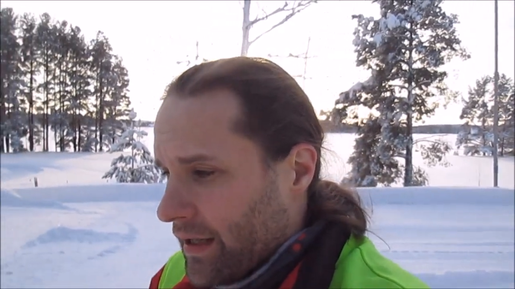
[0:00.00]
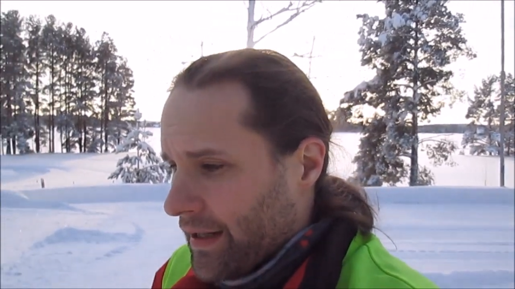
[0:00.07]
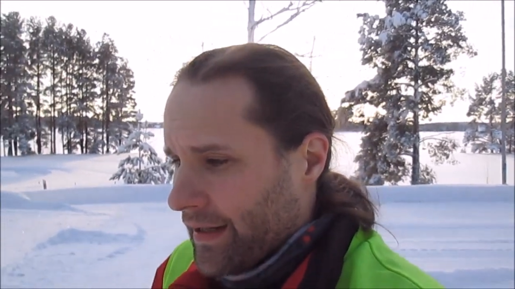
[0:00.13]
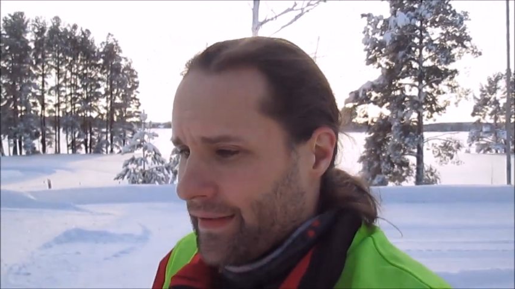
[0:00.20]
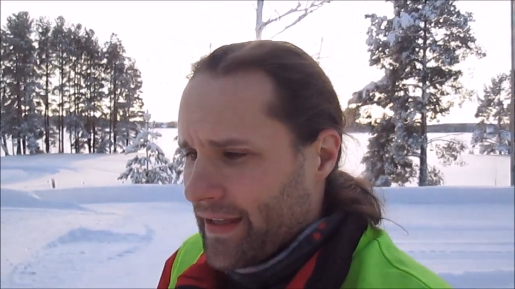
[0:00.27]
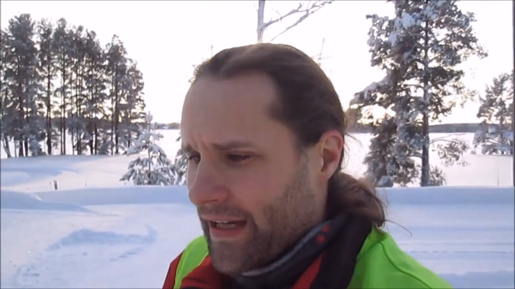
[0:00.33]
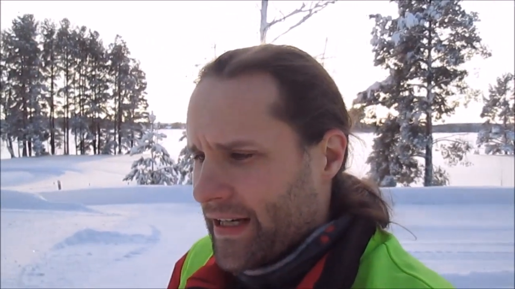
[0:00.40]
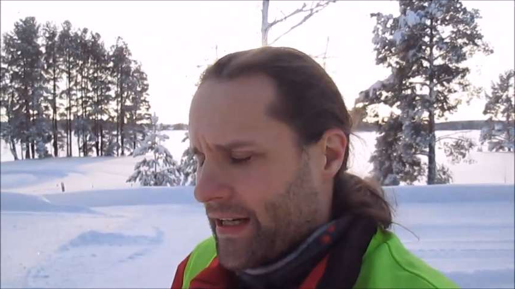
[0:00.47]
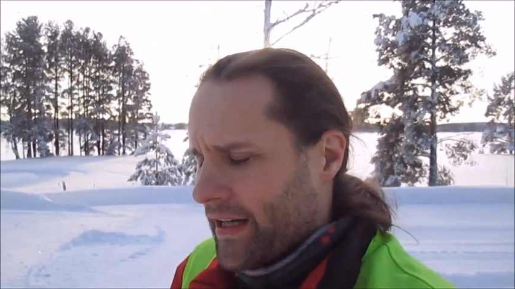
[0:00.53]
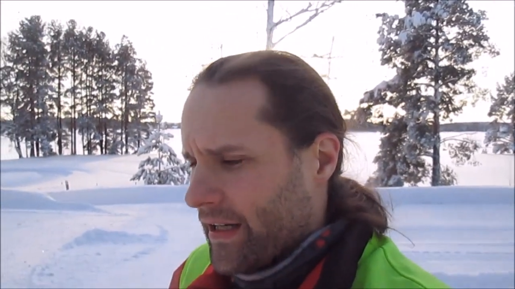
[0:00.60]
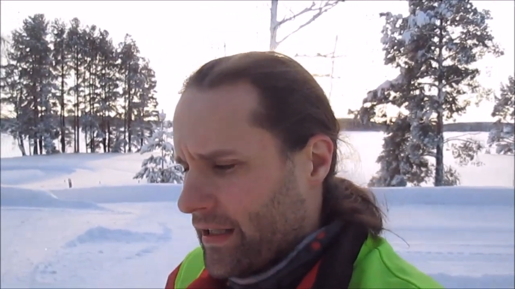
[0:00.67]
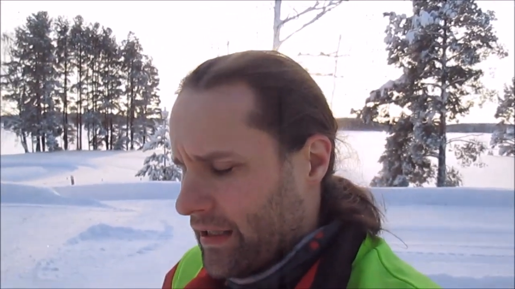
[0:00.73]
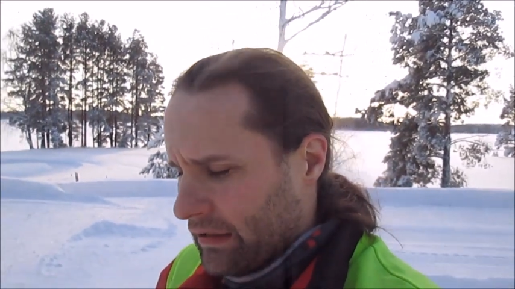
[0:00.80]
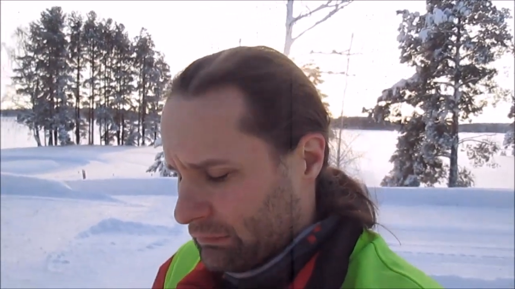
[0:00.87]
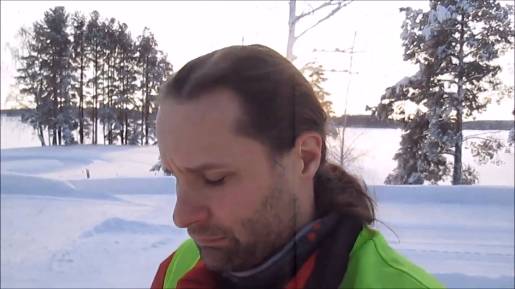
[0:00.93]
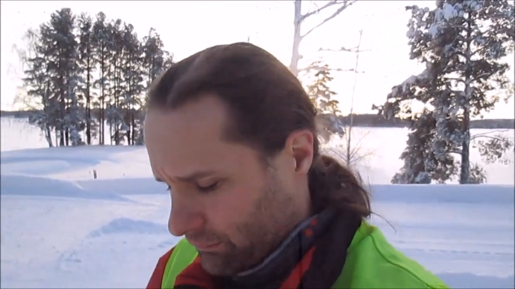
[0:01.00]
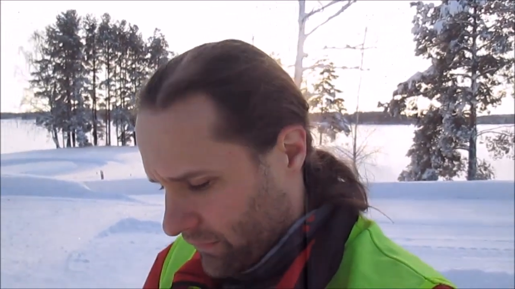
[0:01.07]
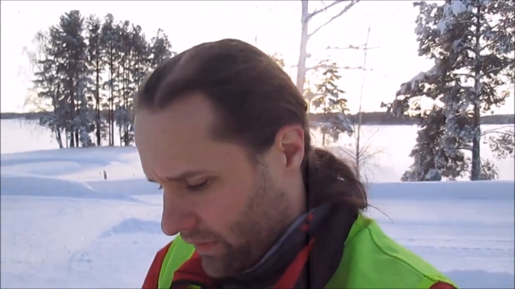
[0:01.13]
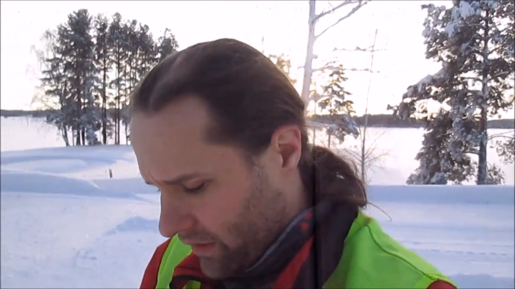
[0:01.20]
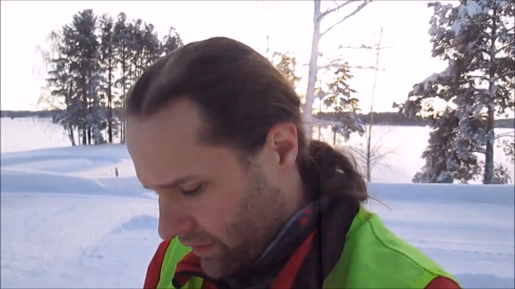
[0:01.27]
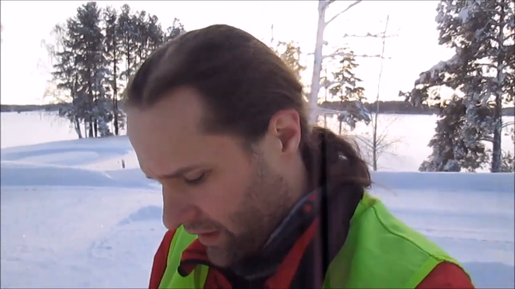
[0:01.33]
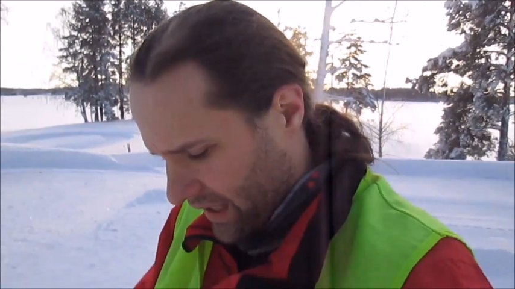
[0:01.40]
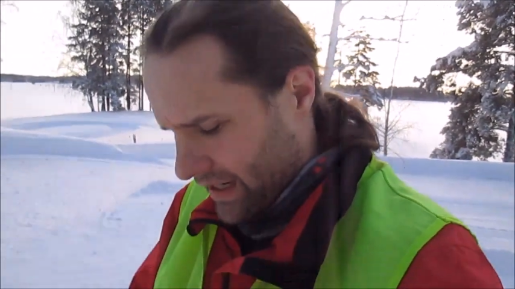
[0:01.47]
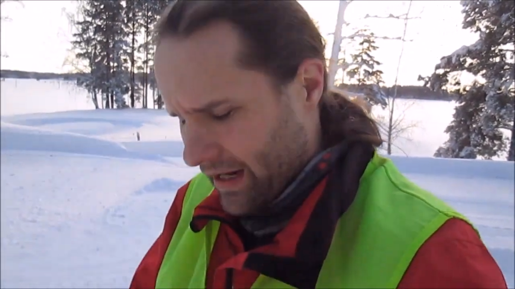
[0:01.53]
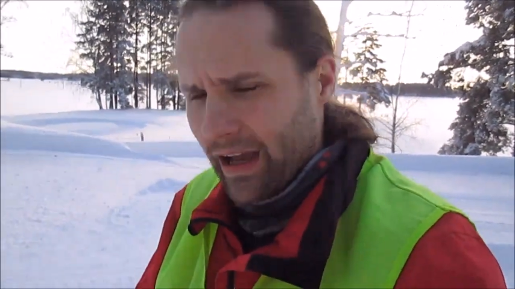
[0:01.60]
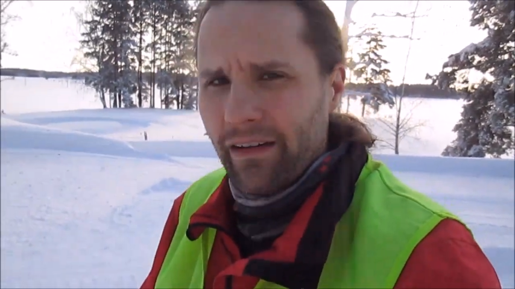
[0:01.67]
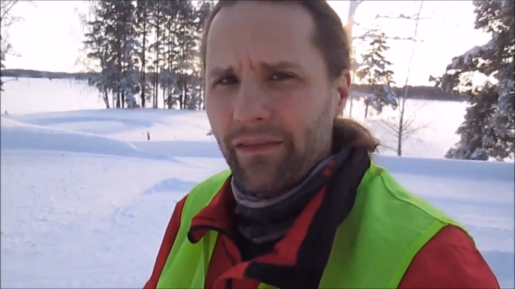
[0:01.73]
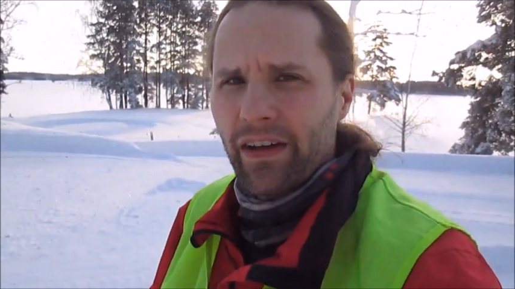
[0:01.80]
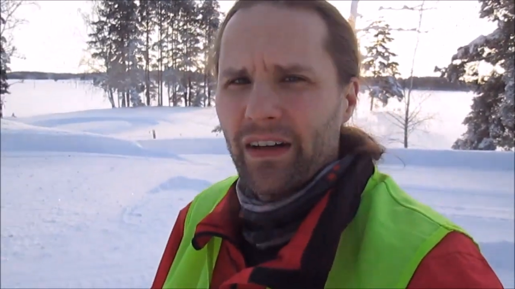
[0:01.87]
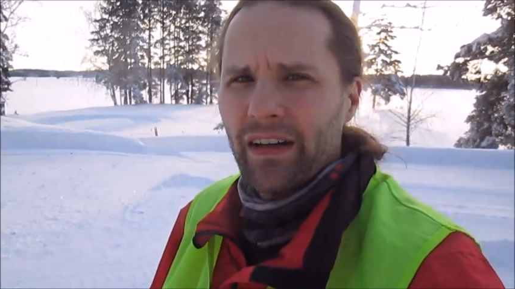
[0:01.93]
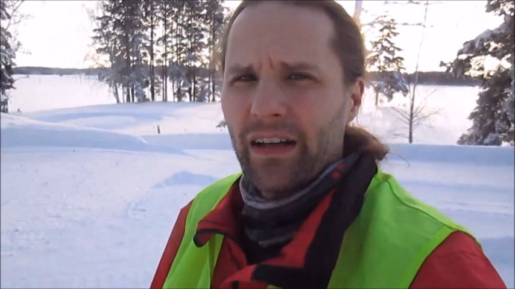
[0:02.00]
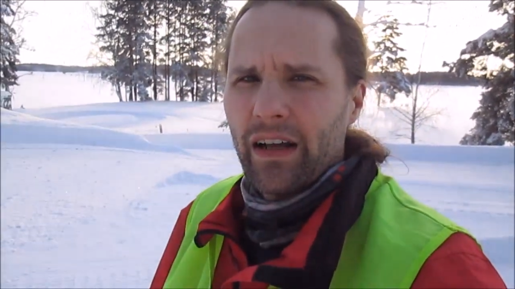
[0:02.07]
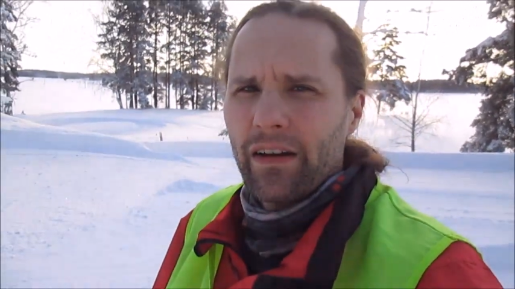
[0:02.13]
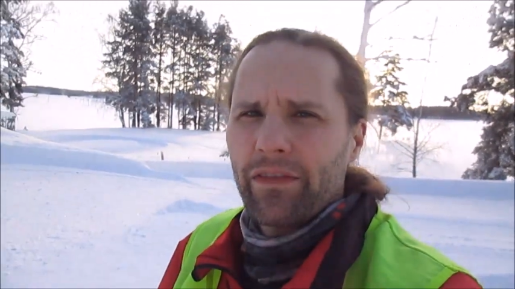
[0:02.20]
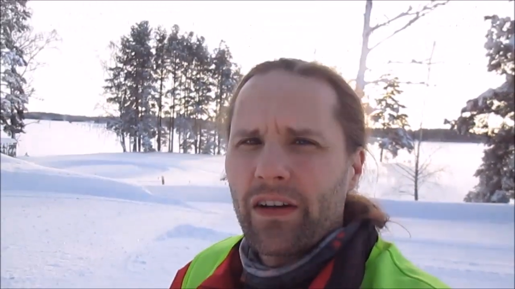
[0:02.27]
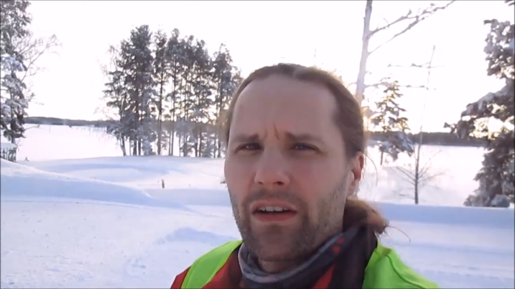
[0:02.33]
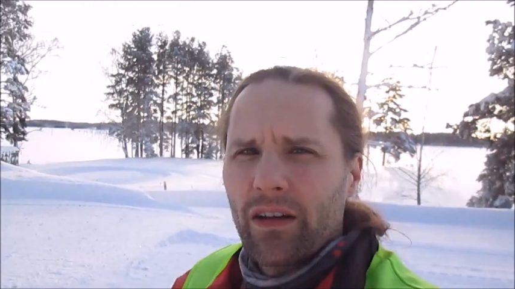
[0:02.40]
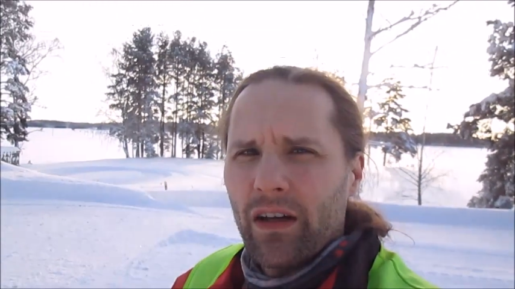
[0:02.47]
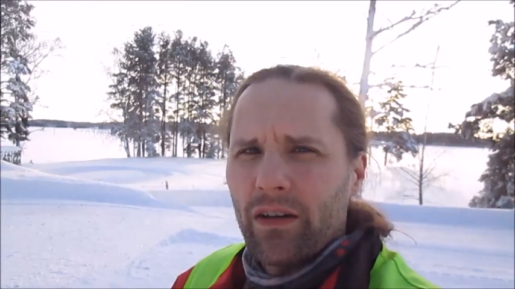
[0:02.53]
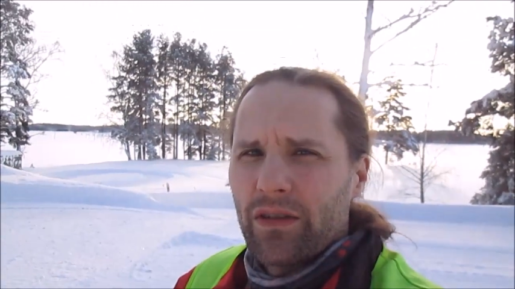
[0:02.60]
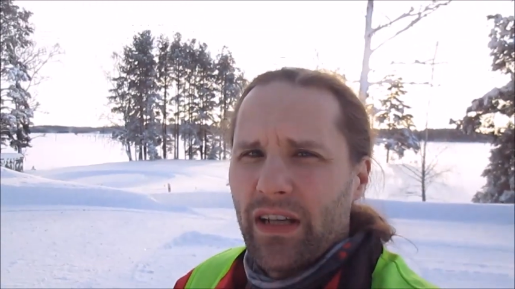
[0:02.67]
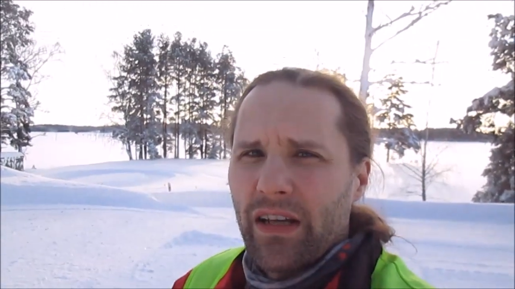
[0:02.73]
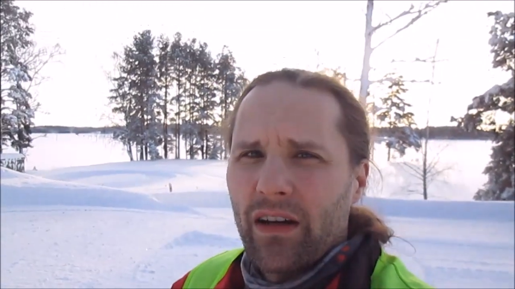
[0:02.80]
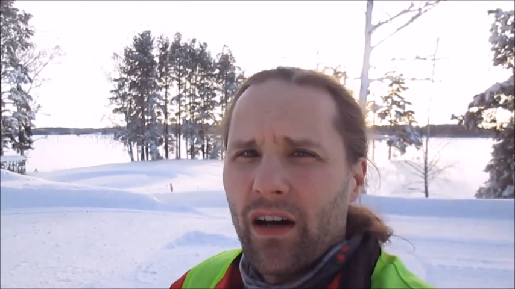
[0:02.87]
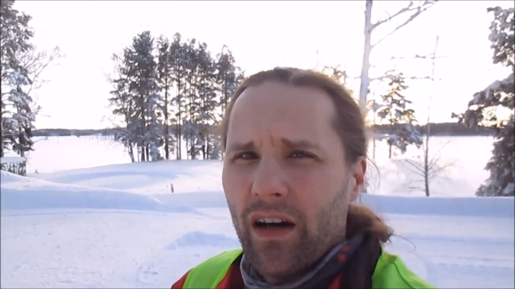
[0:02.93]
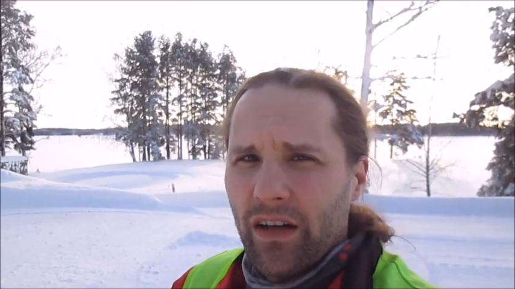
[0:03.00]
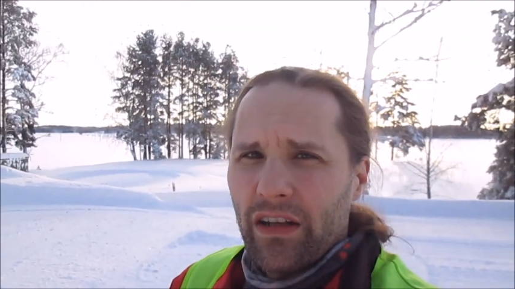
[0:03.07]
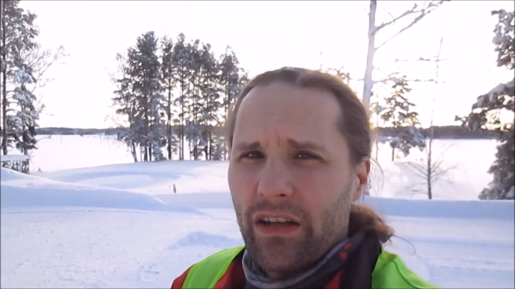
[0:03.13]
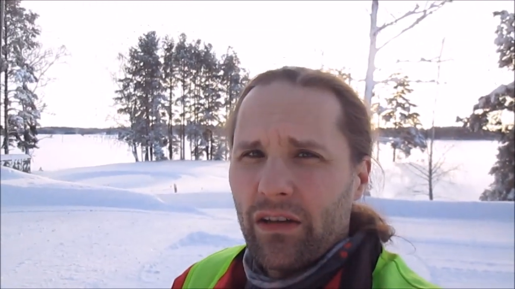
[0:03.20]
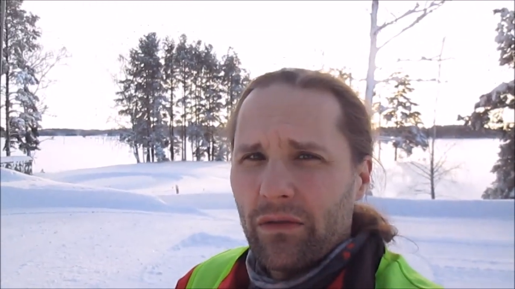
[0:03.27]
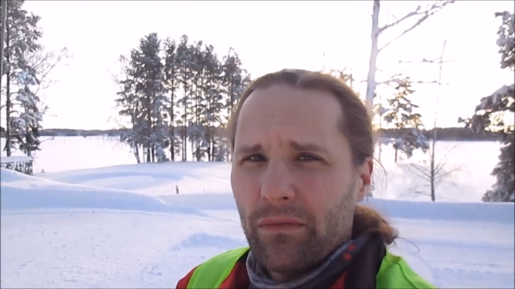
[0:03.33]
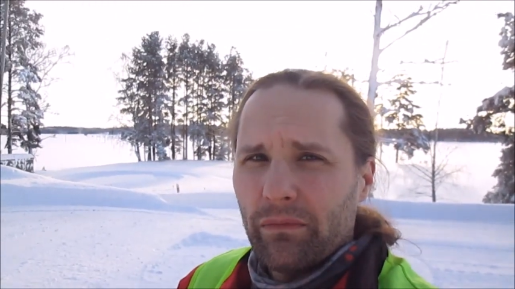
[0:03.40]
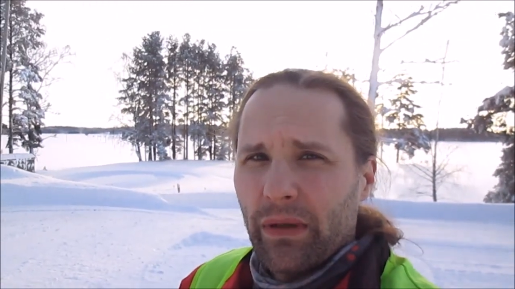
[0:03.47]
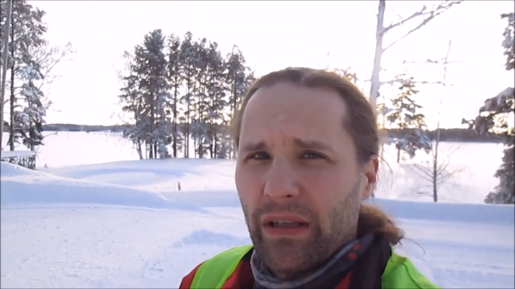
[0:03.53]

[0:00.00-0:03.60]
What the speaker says: And then you can have enough clothing on you,